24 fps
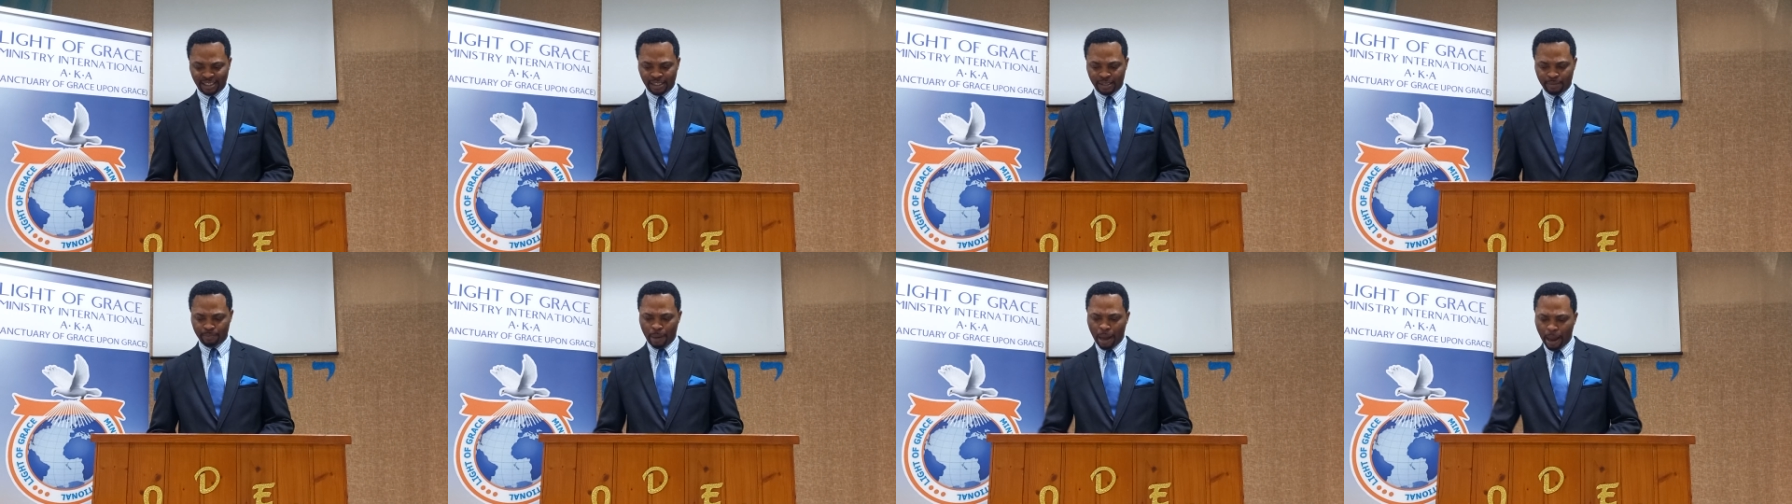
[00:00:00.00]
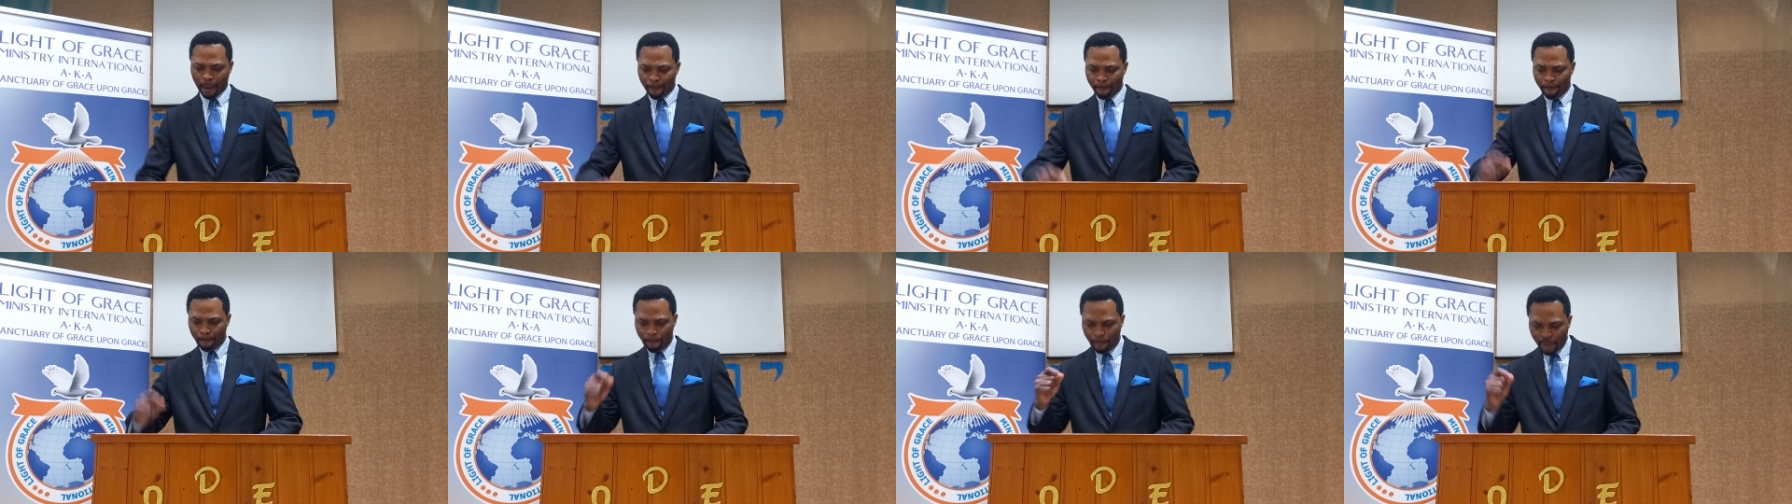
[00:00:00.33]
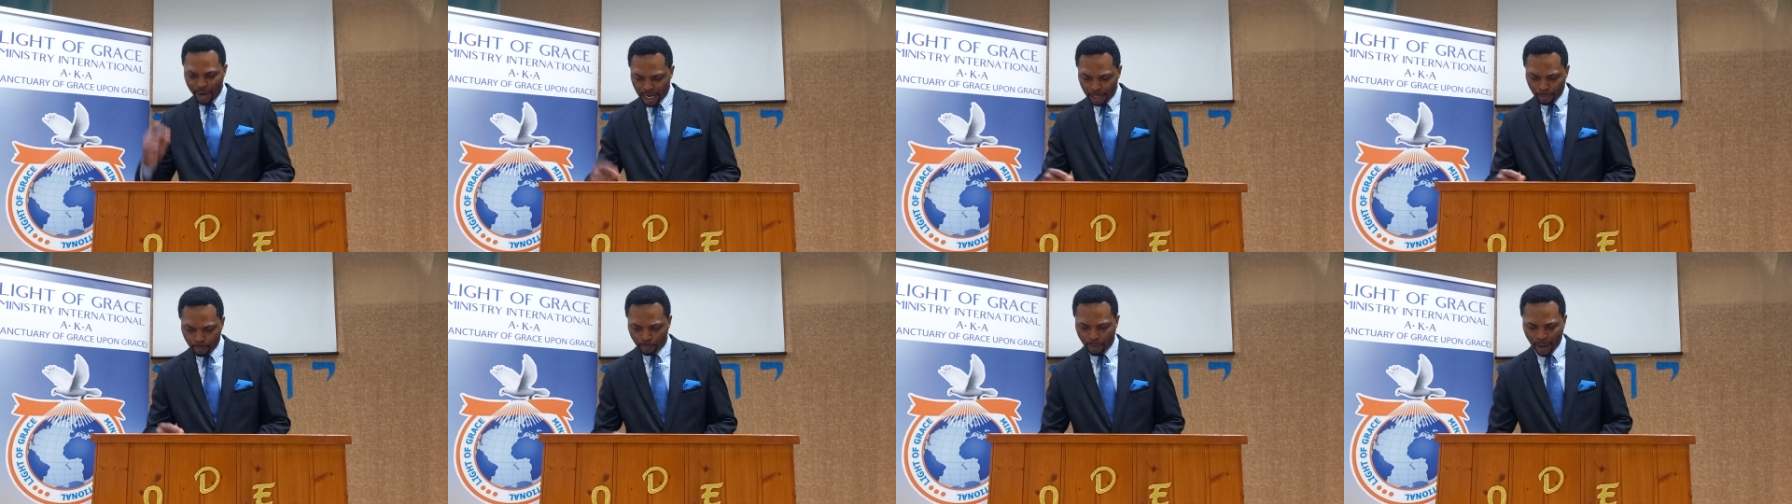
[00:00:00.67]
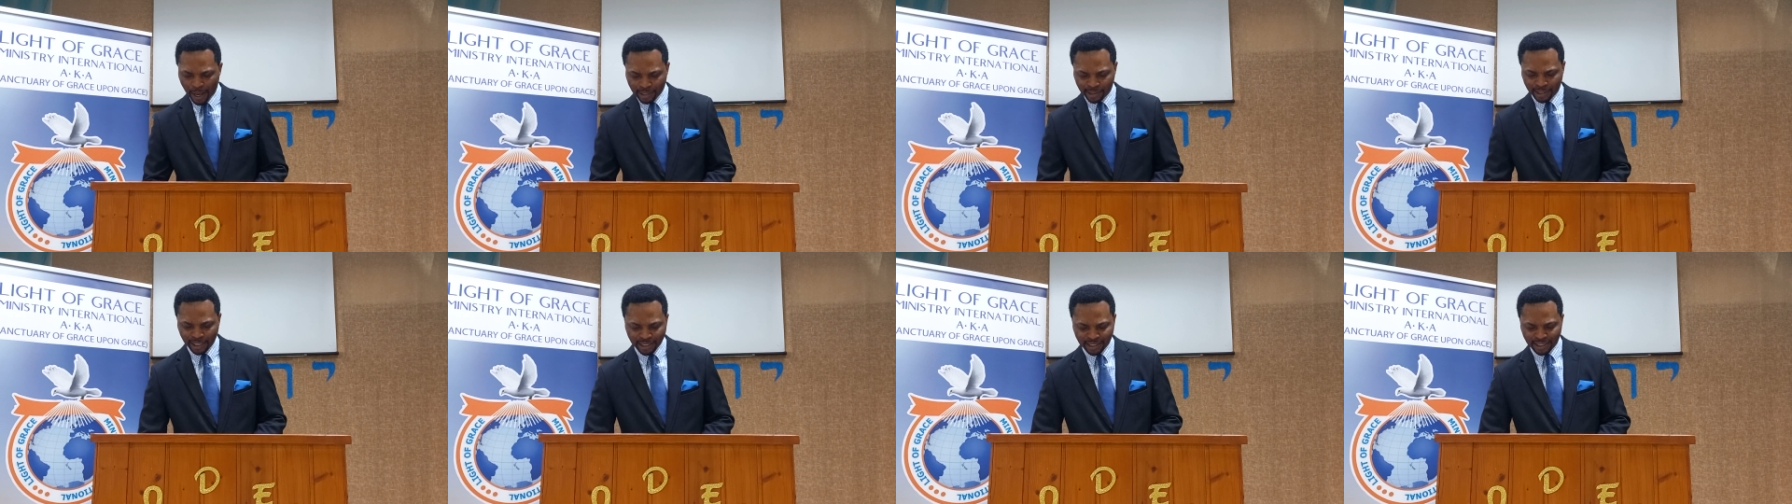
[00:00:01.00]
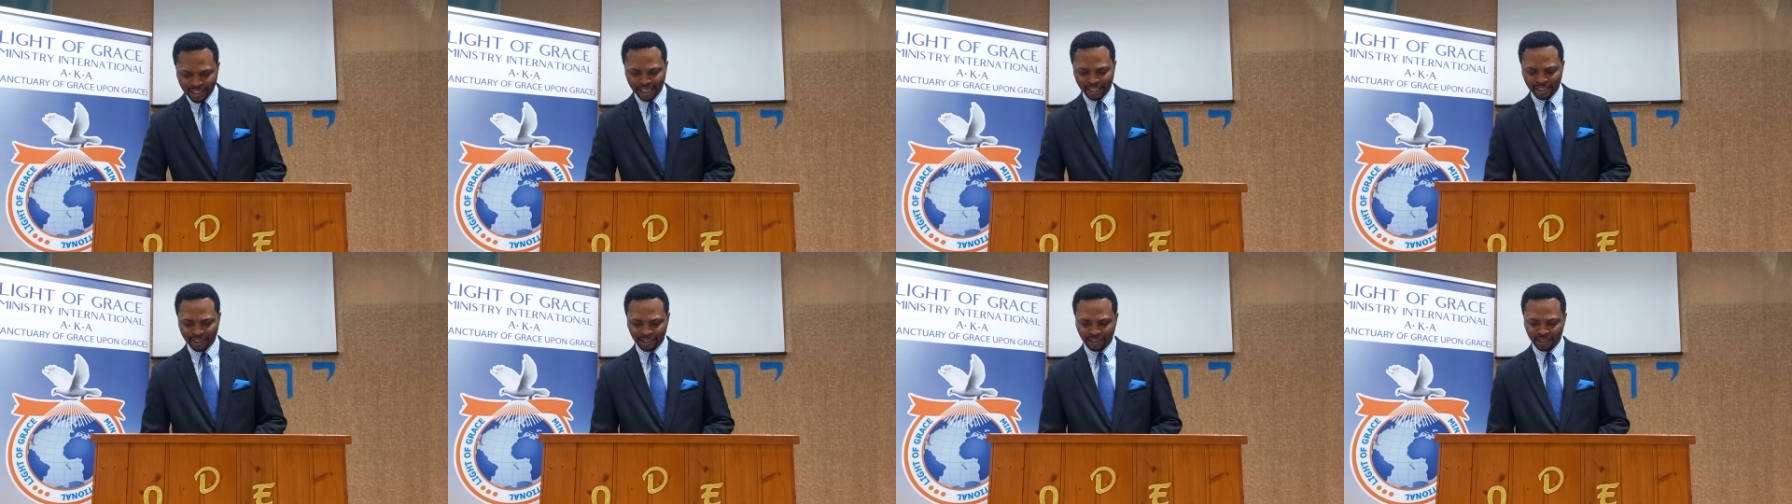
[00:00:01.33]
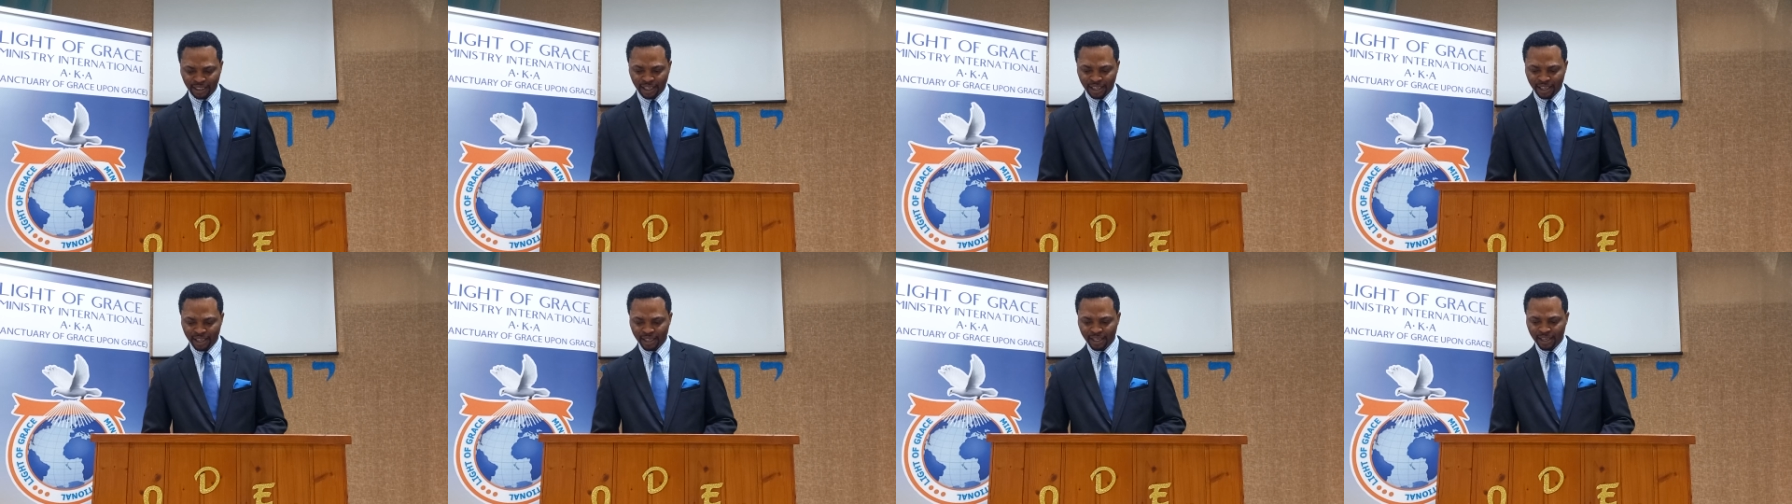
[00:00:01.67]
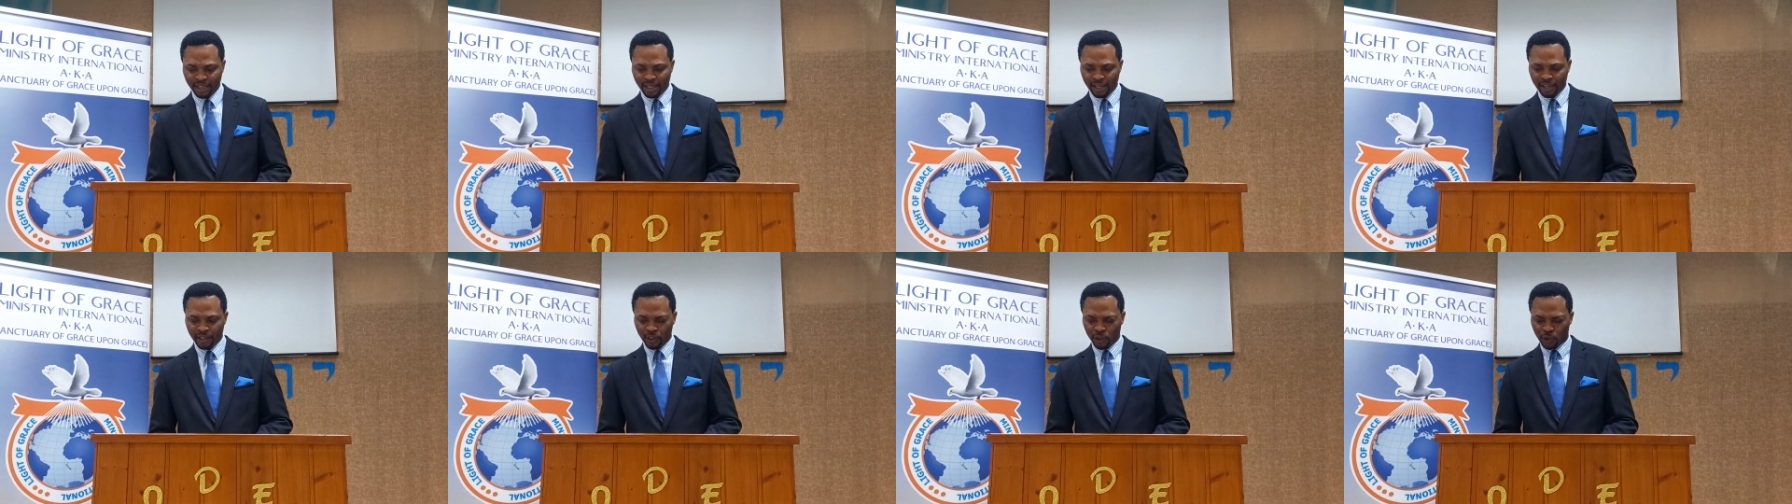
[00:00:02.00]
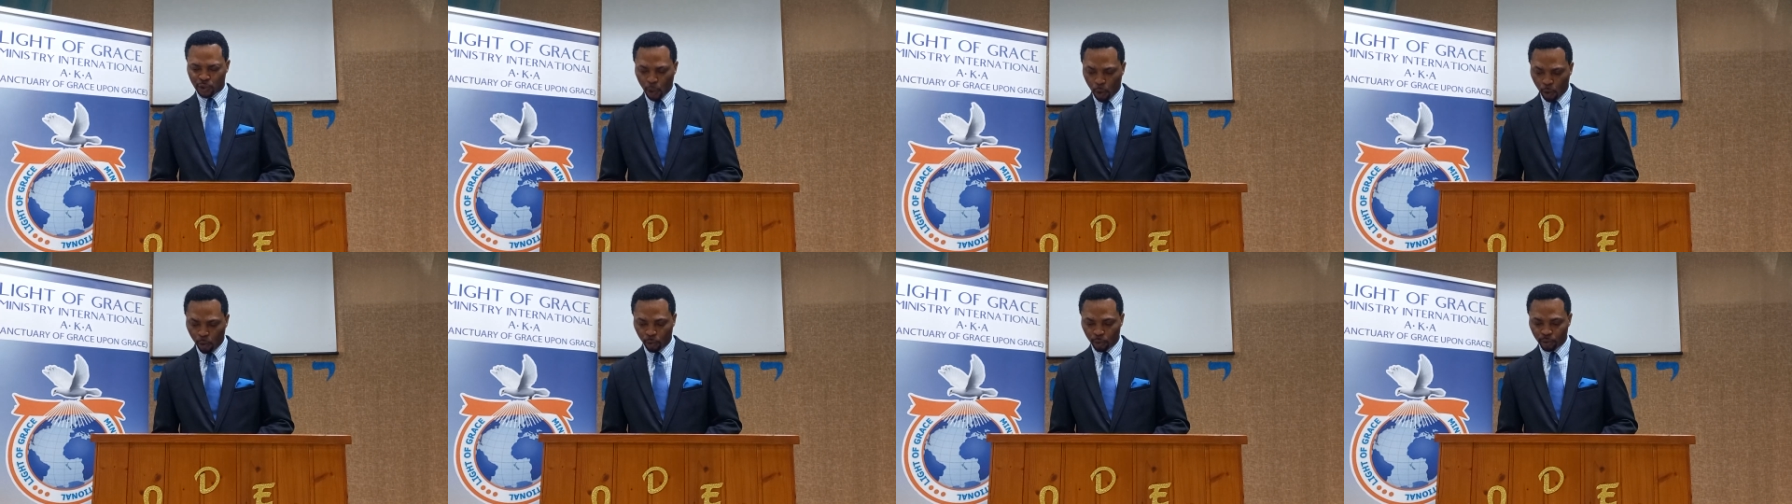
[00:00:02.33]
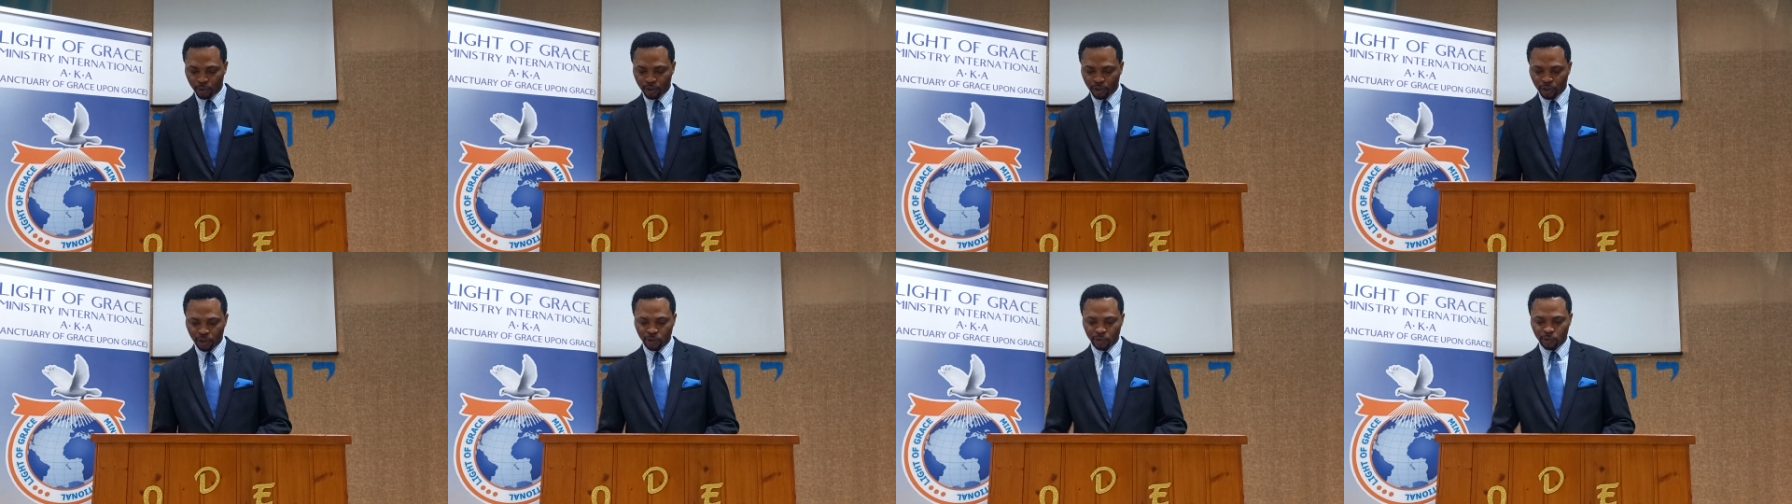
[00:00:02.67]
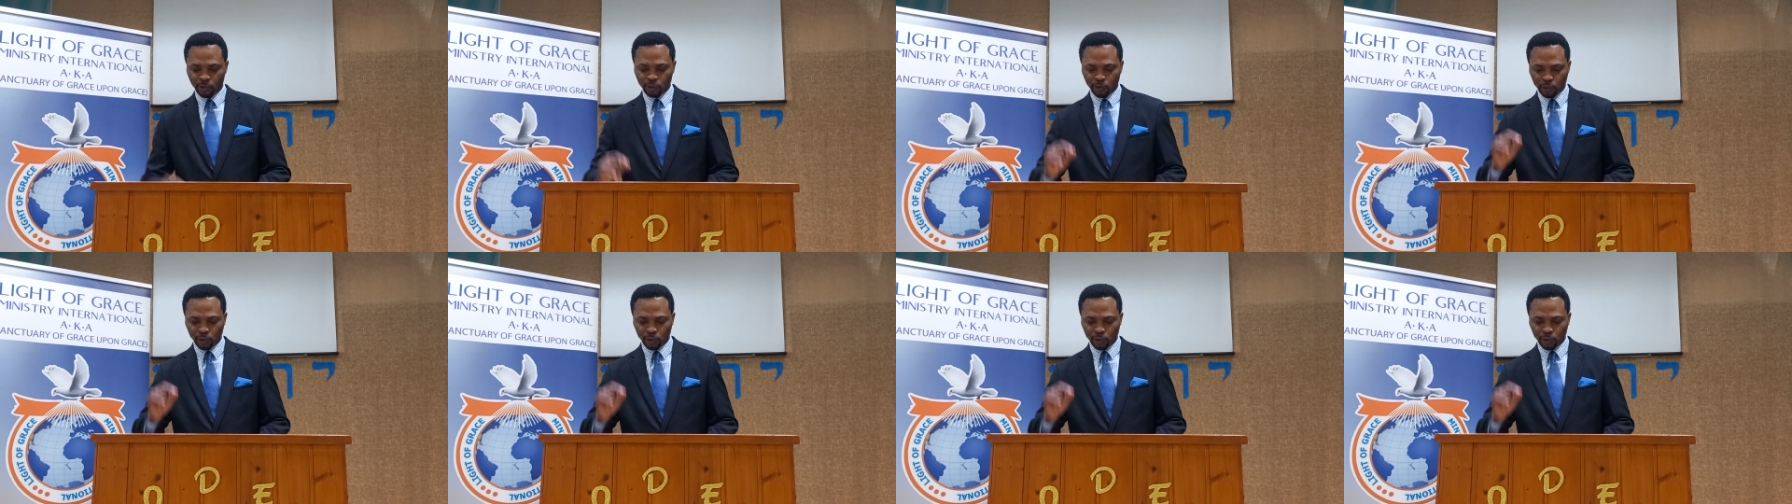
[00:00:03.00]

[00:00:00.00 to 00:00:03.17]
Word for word: By being persistent. So,